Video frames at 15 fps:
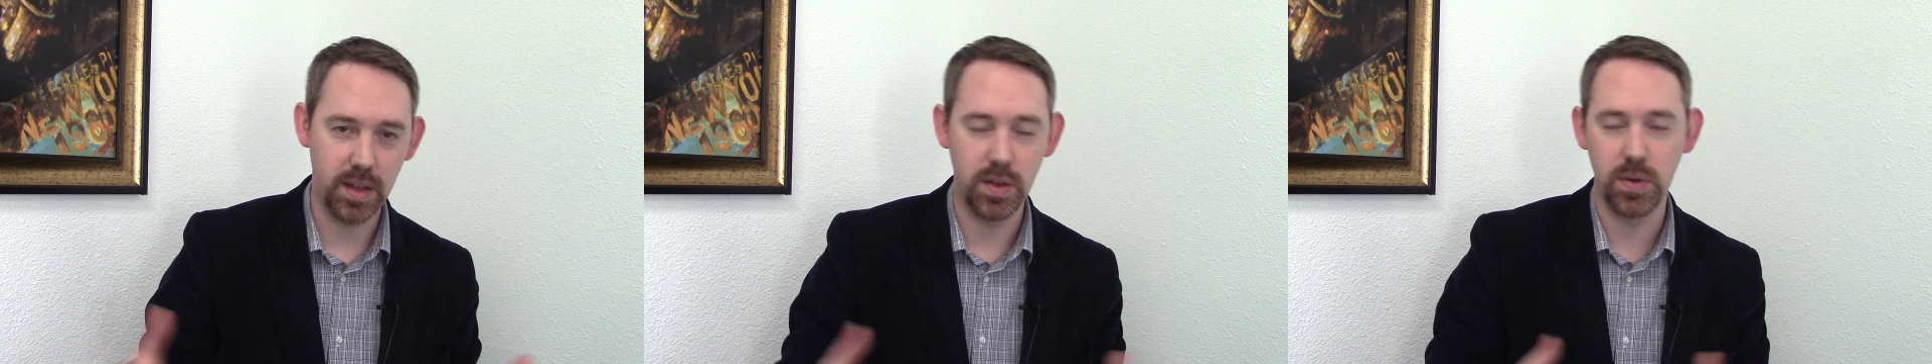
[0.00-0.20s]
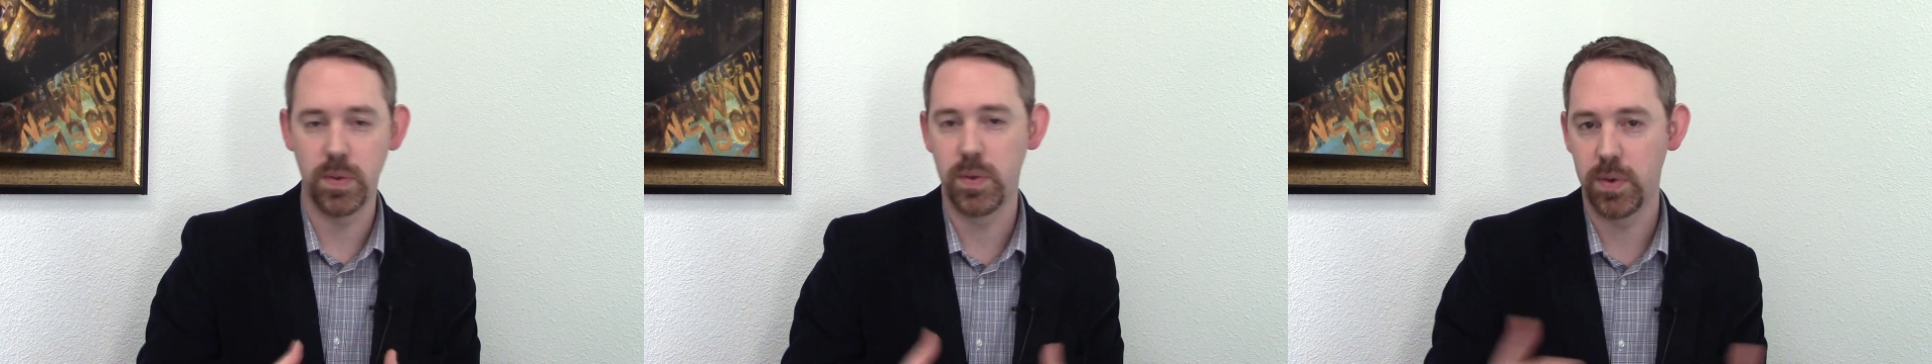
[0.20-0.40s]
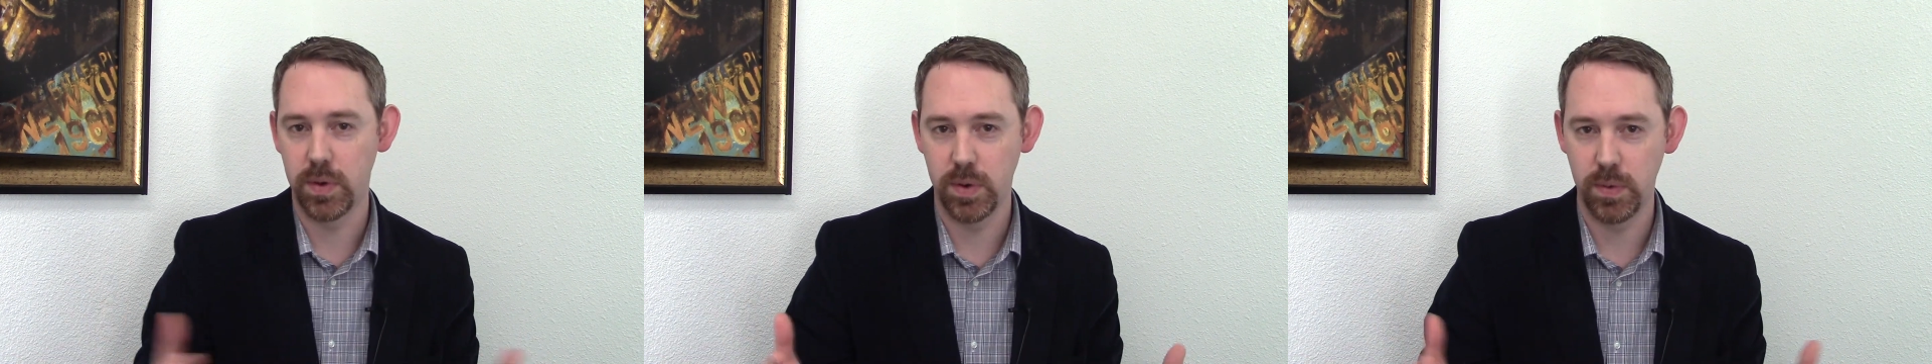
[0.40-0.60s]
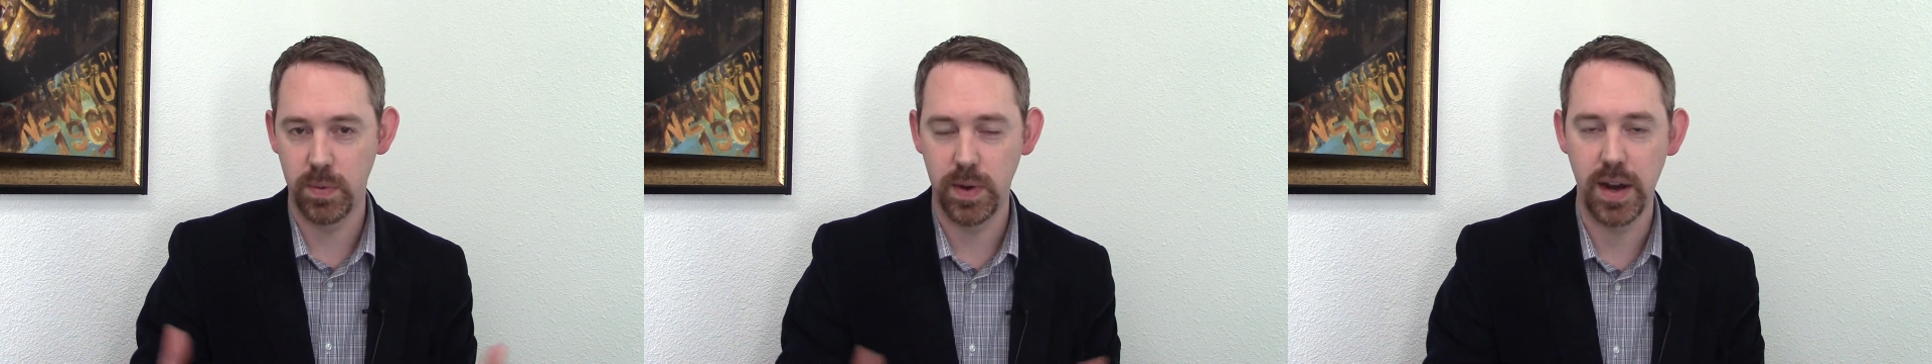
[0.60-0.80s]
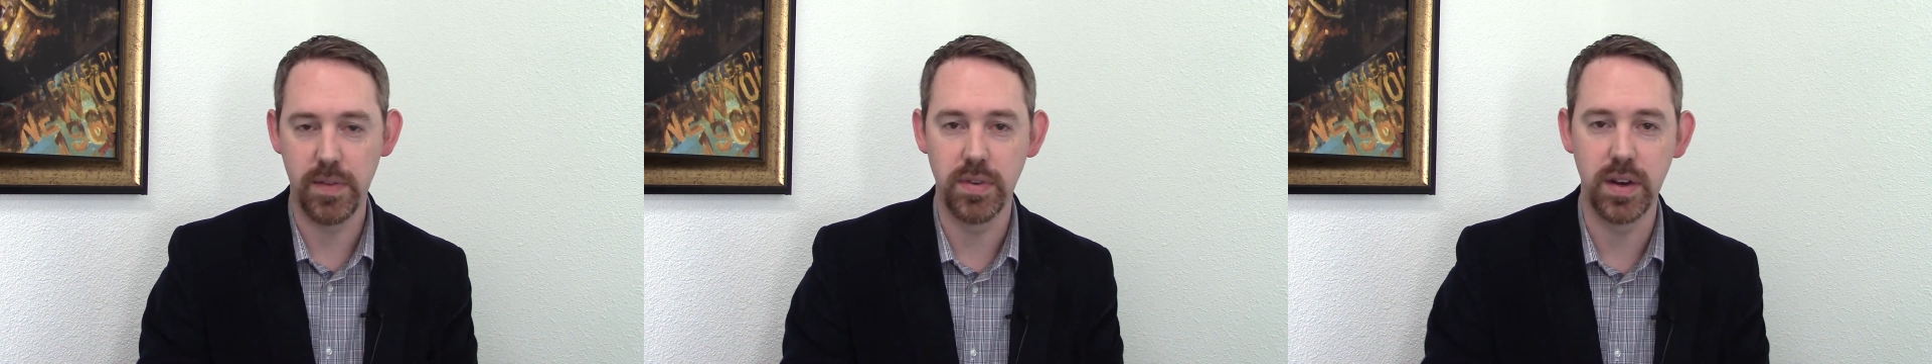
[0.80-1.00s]
or
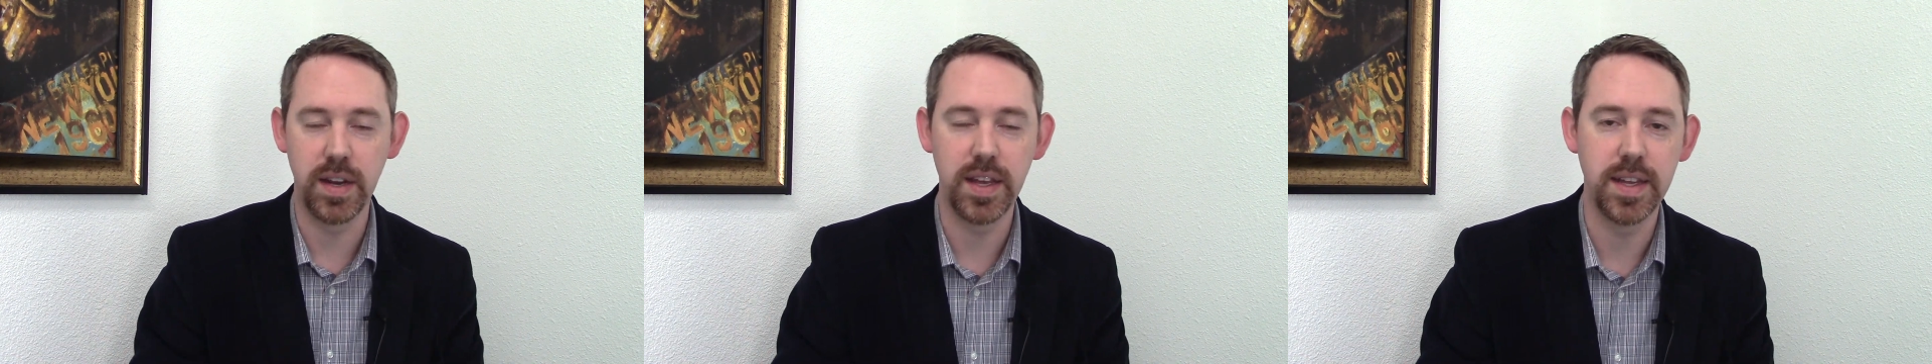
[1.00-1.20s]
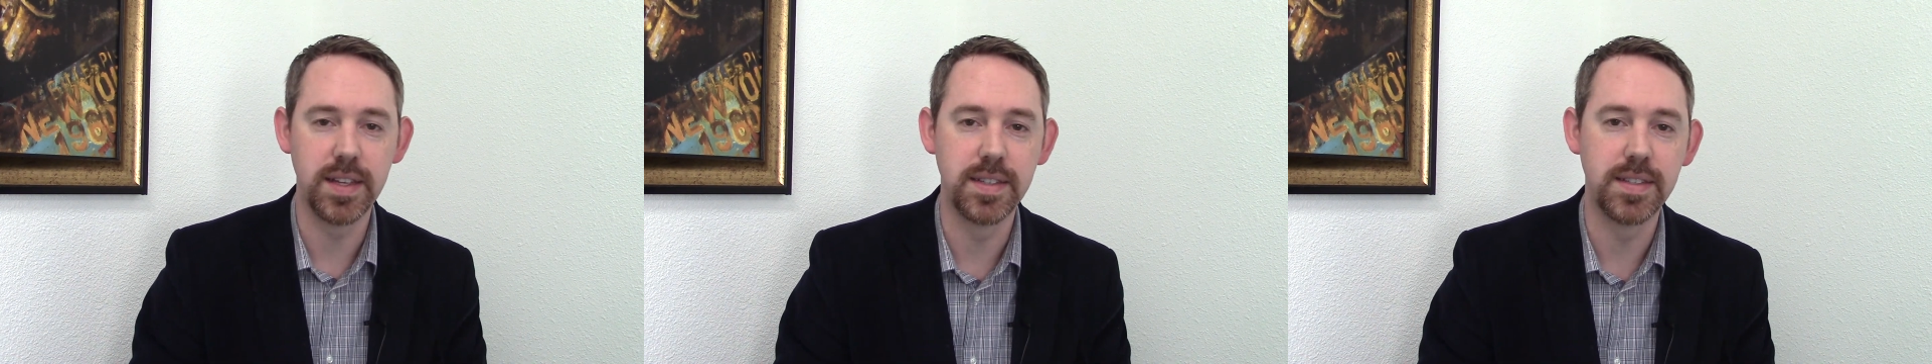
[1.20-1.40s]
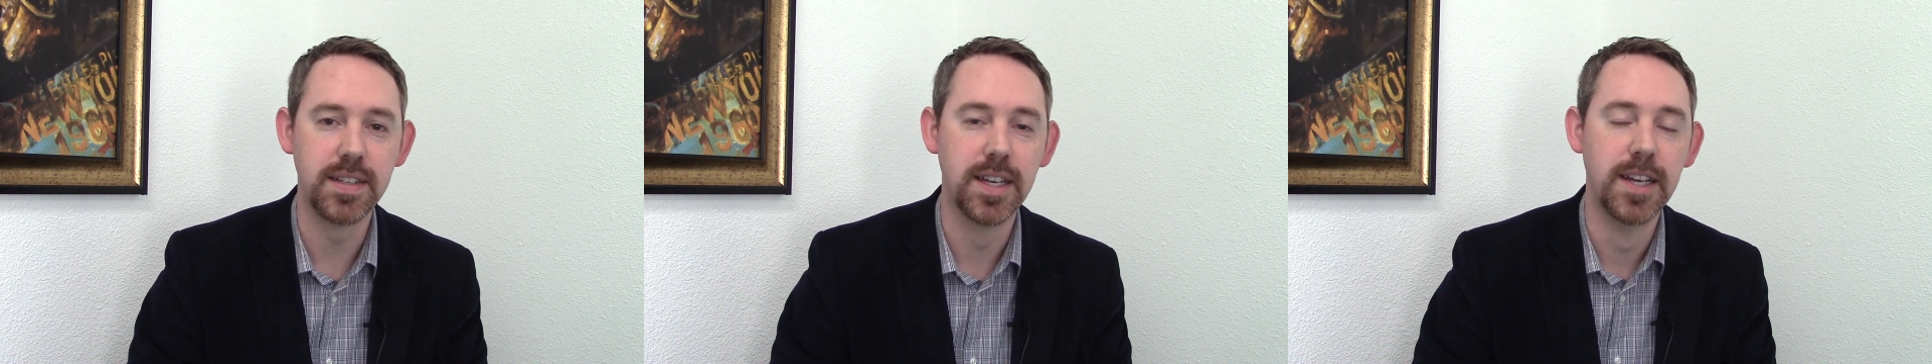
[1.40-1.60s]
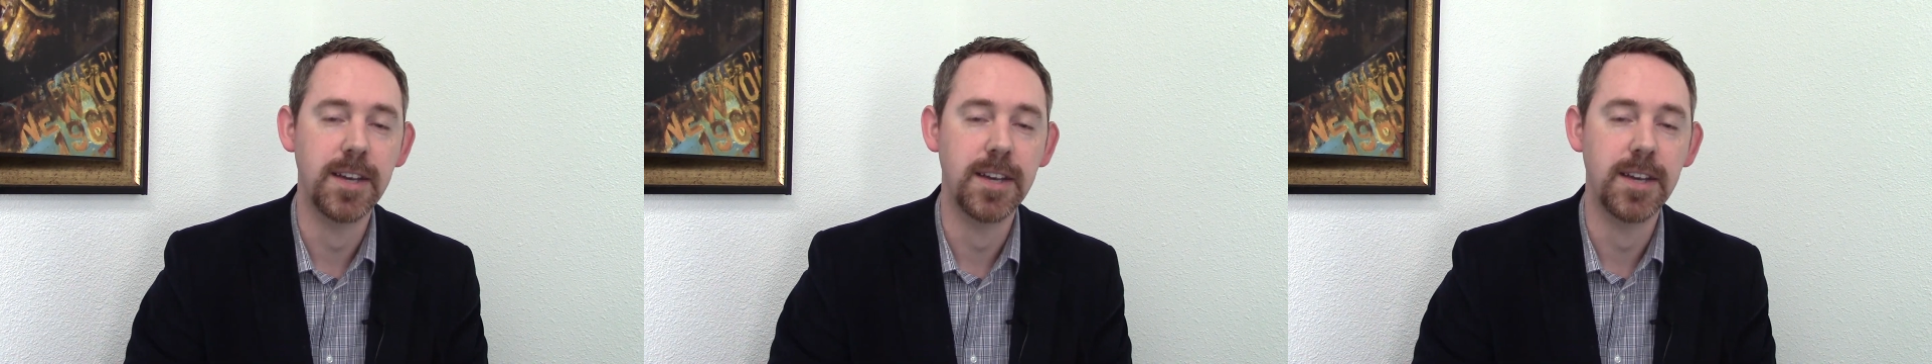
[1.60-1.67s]
whatever it is.